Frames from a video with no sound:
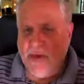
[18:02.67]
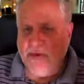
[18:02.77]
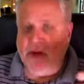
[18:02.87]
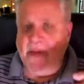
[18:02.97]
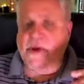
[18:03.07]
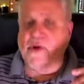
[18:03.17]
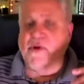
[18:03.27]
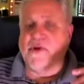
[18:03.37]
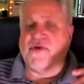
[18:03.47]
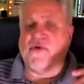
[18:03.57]
So I'm
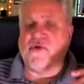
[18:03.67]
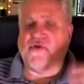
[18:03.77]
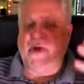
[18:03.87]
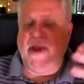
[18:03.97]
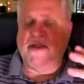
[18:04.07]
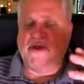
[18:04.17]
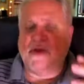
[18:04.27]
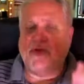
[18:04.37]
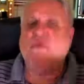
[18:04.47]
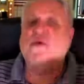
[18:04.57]
going to try
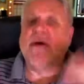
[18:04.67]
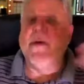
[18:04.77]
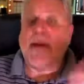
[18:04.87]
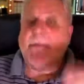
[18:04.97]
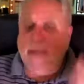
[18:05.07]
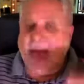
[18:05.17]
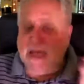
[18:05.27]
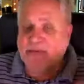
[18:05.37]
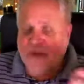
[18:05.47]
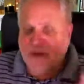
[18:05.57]
to
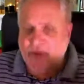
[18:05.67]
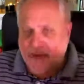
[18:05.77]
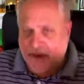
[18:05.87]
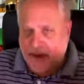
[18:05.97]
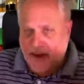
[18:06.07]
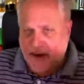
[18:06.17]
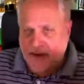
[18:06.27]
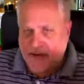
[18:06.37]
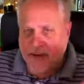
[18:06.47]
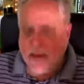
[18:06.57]
mass produce the
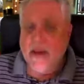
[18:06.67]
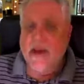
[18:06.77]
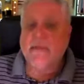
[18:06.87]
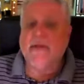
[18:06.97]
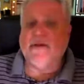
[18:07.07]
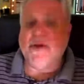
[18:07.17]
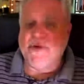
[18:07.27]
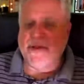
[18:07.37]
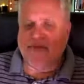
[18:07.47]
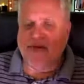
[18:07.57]
cars, but lower
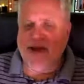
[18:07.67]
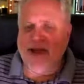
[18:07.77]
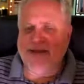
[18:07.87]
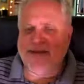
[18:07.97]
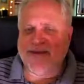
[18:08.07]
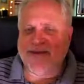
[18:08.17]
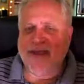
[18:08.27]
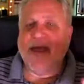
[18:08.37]
the price.